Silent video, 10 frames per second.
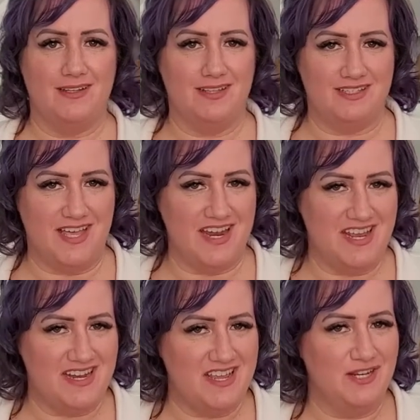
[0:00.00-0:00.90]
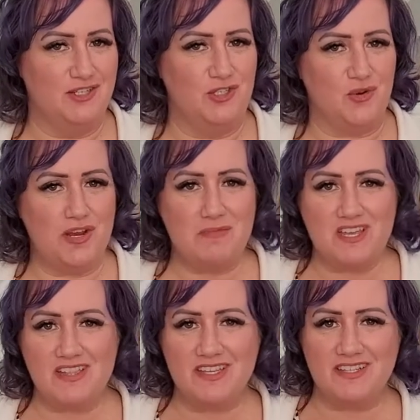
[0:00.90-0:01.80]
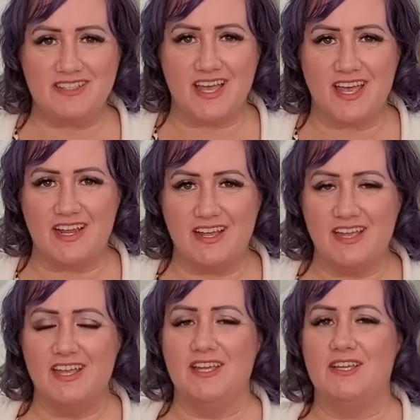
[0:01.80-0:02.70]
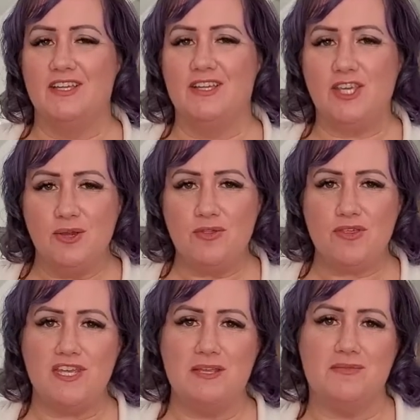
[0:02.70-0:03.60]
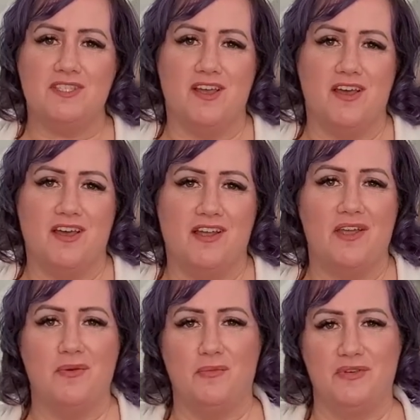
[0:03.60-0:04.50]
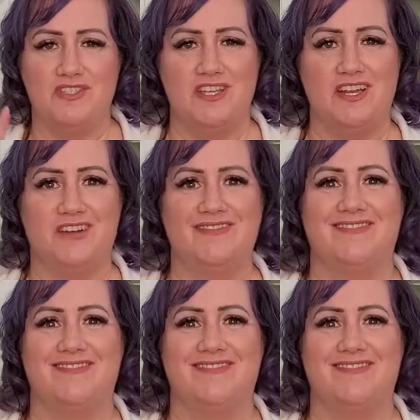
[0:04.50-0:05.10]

let's head in, join me on the inside, cue the theme song, we'll see you there.